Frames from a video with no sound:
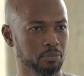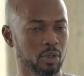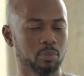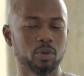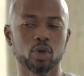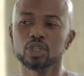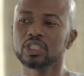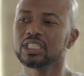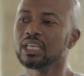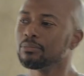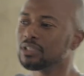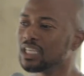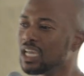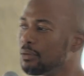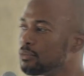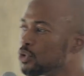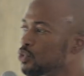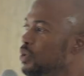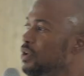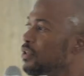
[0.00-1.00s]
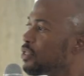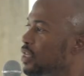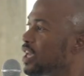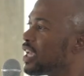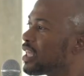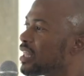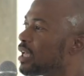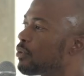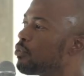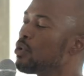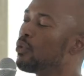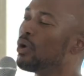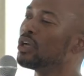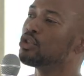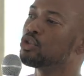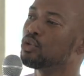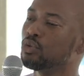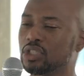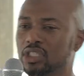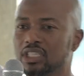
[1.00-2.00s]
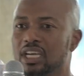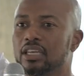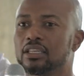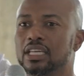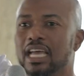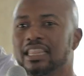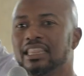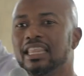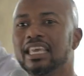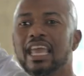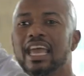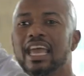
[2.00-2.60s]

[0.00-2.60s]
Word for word: because sometimes we think that we want to start at the